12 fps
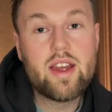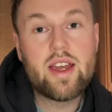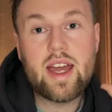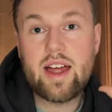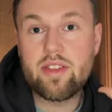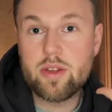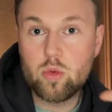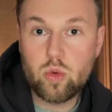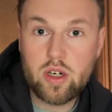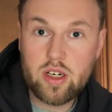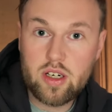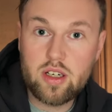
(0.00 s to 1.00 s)
And the
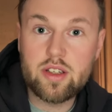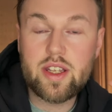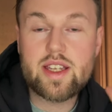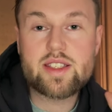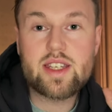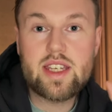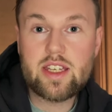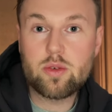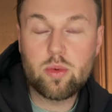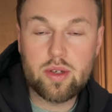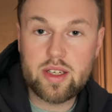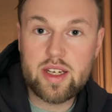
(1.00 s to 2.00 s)
world is
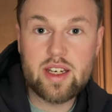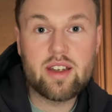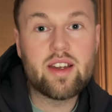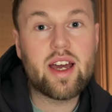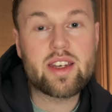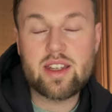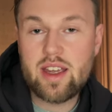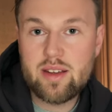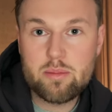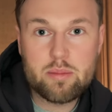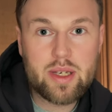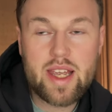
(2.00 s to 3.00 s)
equally a
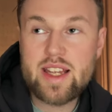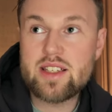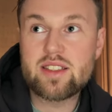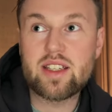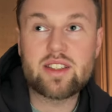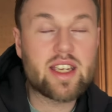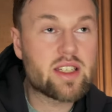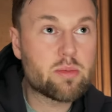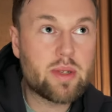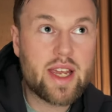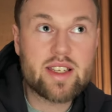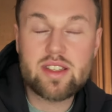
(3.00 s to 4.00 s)
place that takes
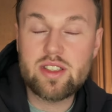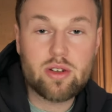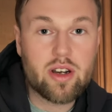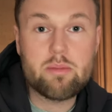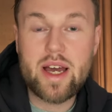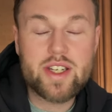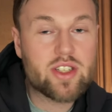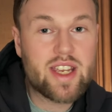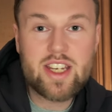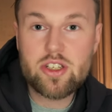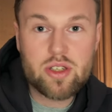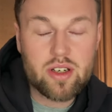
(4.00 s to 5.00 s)
place in your
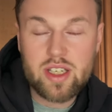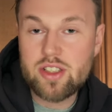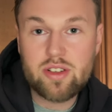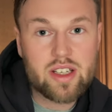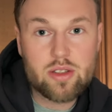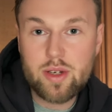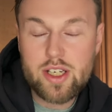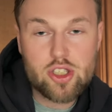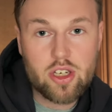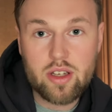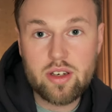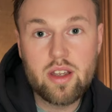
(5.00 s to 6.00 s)
imagination, in your
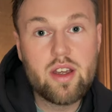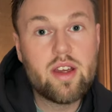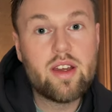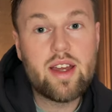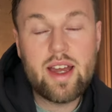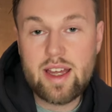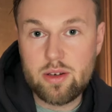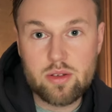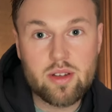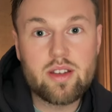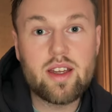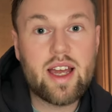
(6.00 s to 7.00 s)
intuition, and
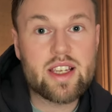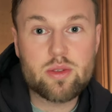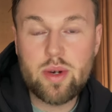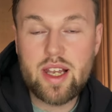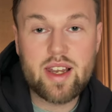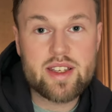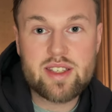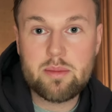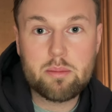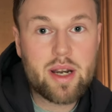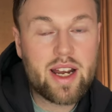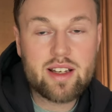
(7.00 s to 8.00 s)
as well as in
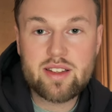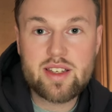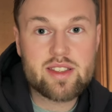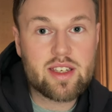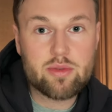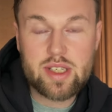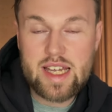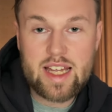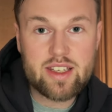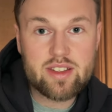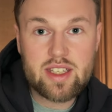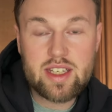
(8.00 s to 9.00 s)
practice, in
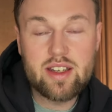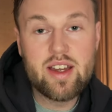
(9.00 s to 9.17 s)
reality.